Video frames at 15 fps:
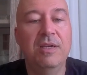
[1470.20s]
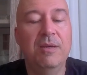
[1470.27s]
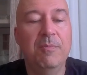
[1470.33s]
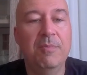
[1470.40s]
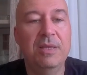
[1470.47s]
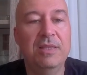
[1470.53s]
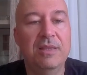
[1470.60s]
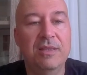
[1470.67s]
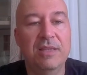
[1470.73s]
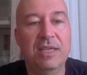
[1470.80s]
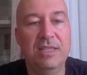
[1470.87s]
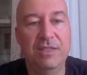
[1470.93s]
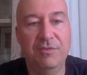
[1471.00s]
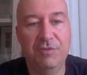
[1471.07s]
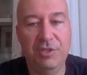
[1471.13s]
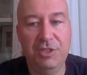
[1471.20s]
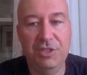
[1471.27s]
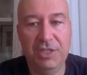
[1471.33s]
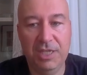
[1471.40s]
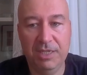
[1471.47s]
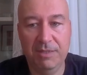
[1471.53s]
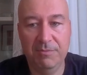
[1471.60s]
But knight f3
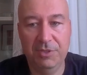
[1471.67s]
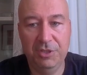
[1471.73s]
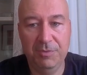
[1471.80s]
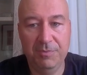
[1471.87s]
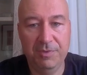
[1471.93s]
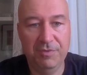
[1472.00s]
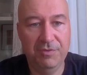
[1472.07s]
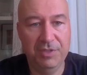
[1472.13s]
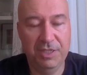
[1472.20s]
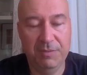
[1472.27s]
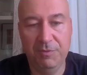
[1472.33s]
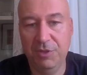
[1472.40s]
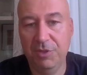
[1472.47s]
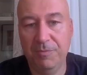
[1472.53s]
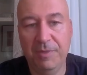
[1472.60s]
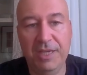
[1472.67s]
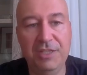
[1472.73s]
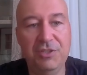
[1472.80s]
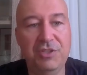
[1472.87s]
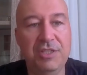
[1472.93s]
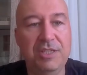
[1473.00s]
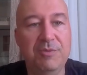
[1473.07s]
check, bishop f3, bishop
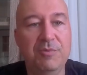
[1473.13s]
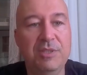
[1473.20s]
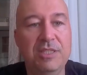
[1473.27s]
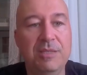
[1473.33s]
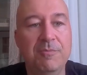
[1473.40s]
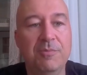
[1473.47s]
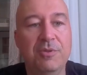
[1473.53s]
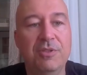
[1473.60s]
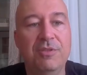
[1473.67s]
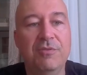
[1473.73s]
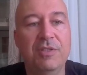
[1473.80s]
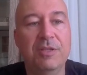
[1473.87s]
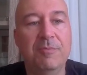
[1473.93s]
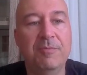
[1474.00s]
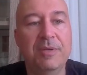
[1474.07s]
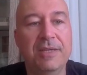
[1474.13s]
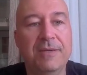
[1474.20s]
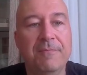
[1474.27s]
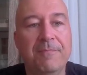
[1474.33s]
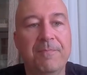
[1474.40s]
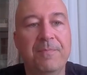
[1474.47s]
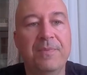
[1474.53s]
h3 with tempo developing.
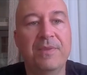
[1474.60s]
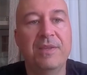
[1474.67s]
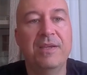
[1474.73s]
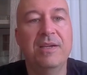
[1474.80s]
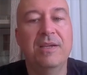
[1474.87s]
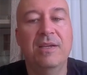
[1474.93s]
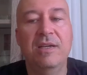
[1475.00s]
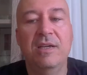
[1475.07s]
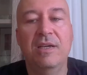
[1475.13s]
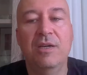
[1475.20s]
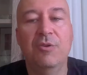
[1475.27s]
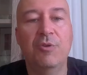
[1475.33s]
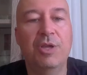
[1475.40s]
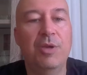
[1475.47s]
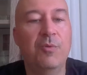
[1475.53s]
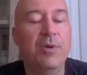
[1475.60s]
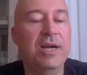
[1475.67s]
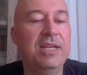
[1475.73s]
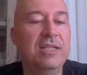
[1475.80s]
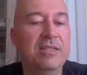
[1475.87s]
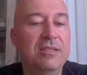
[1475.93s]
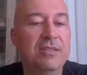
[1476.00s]
Yeah. Rook
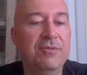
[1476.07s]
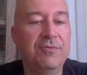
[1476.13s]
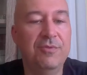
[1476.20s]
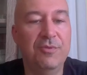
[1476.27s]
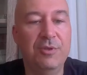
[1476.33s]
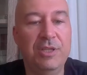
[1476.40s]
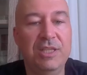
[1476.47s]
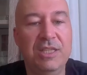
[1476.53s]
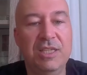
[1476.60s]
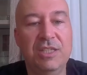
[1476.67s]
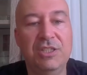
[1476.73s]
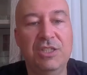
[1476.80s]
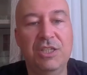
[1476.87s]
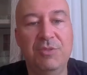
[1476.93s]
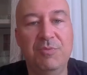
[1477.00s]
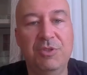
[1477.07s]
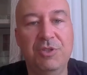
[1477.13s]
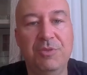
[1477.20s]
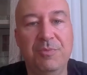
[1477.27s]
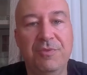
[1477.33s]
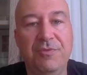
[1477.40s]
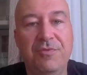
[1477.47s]
e1 and avoiding the exchange
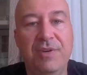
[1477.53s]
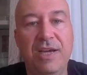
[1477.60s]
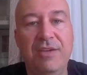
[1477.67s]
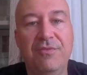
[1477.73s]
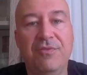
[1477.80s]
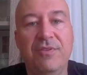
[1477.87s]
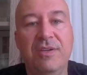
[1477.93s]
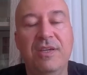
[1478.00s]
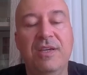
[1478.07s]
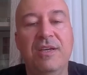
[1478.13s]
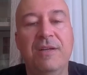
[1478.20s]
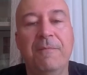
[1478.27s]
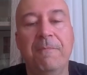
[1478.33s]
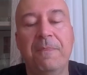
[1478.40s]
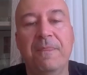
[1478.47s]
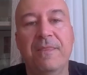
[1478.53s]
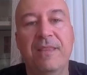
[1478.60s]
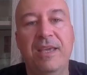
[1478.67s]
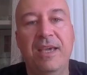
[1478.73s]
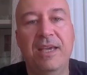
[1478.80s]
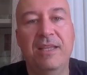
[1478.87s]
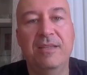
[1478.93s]
bishop e5
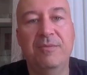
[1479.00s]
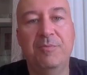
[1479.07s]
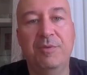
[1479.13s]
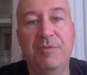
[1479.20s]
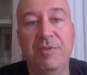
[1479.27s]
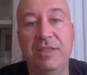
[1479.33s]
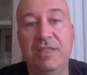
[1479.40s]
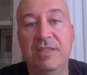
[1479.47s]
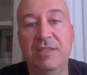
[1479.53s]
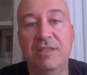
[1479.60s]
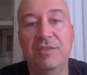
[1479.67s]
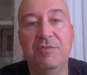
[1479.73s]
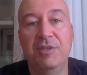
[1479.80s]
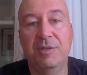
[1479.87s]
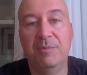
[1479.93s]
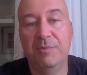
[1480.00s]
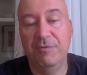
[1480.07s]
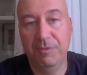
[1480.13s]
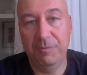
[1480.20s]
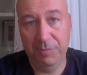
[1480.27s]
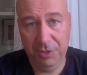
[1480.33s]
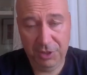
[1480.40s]
and preventing the develop of
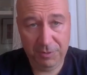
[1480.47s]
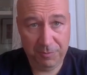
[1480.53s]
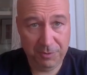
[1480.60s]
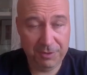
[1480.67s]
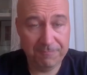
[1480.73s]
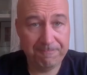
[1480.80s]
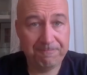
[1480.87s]
the bishop on